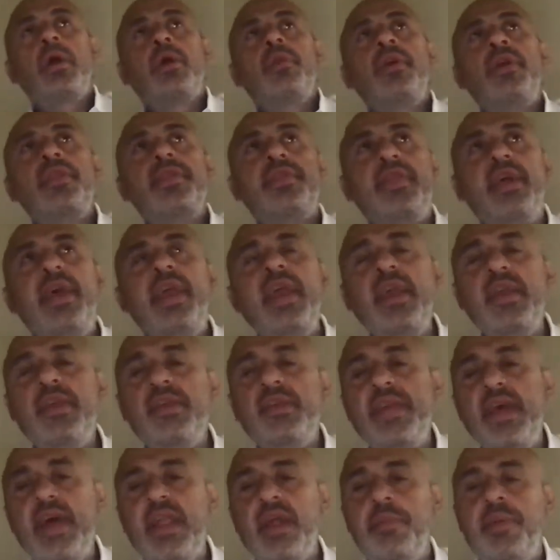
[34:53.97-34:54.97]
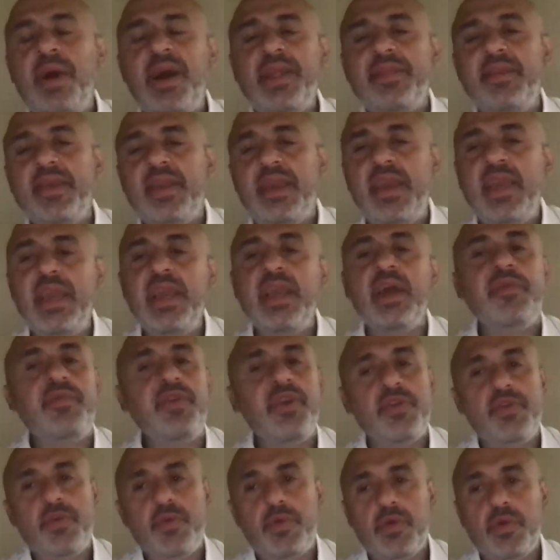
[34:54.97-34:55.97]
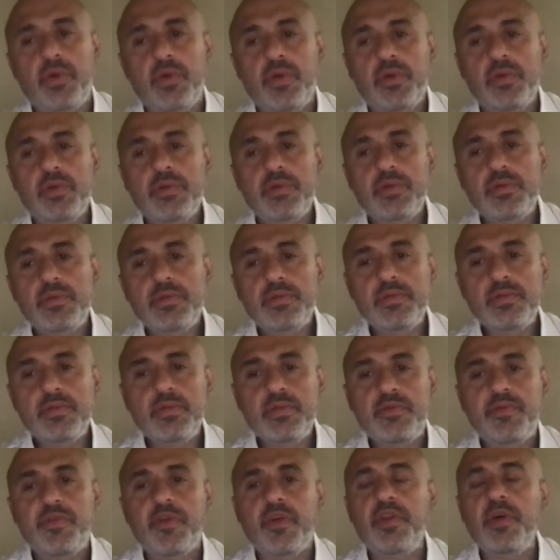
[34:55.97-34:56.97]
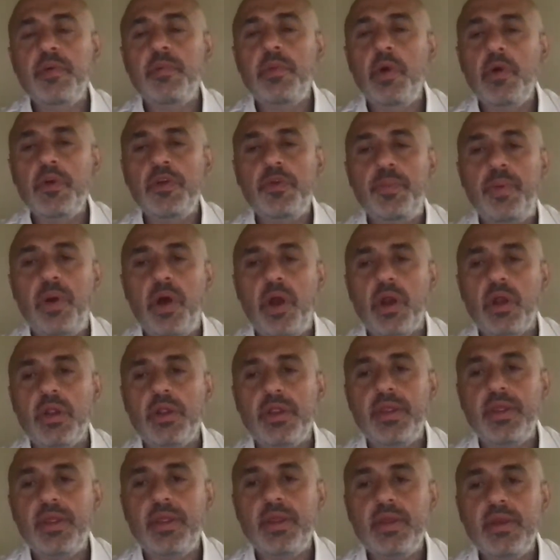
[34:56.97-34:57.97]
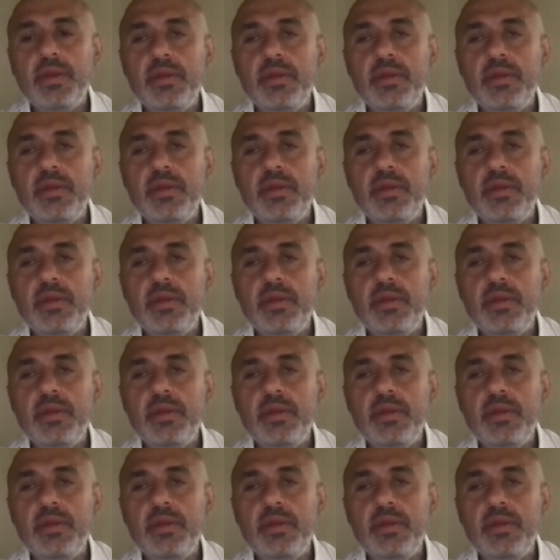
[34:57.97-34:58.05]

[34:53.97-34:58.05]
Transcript: The things said about the King of Israel, for the most part,